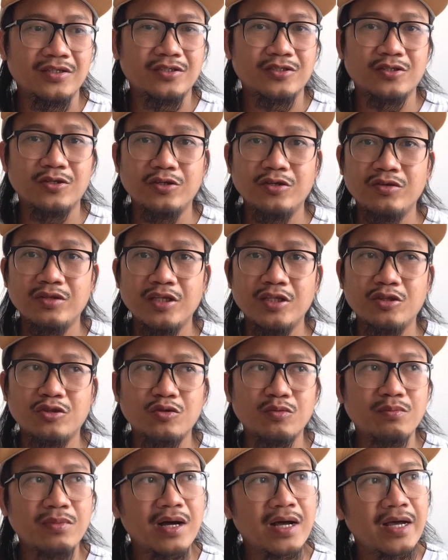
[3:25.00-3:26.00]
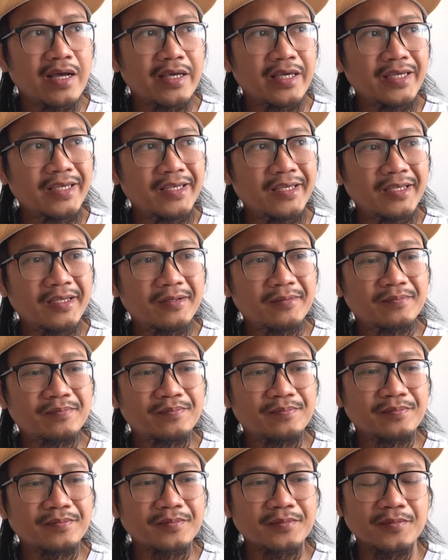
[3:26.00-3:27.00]
So you need to buy
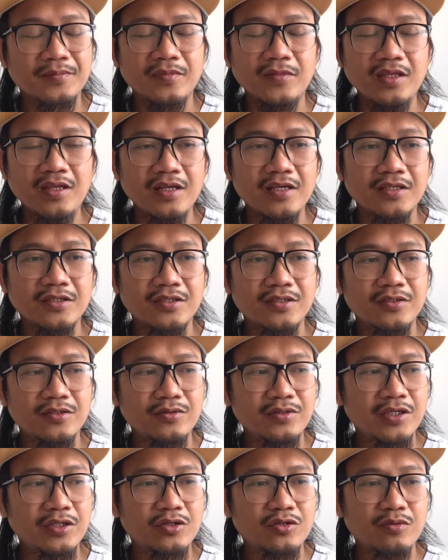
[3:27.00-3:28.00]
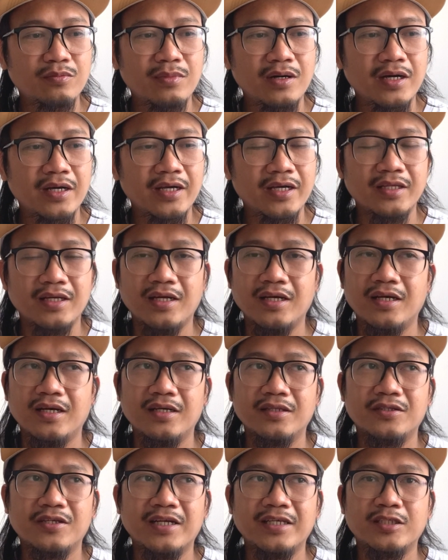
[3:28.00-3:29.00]
a
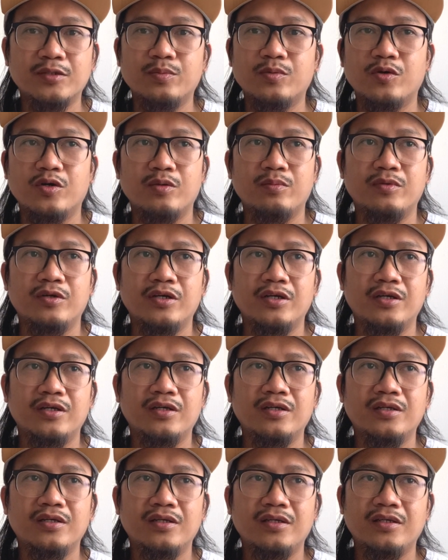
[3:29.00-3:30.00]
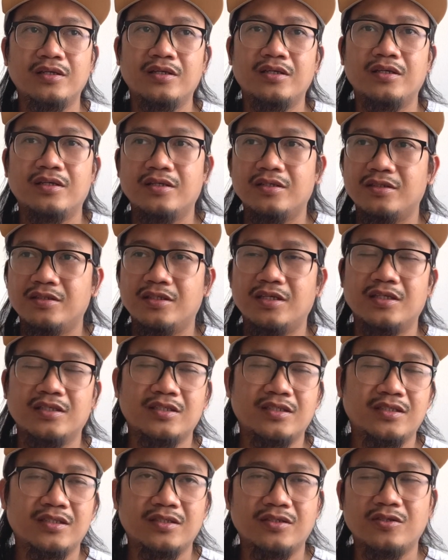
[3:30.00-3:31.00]
transformer
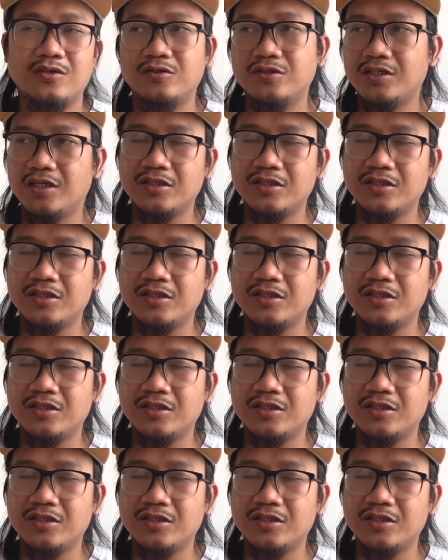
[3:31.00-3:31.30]
just you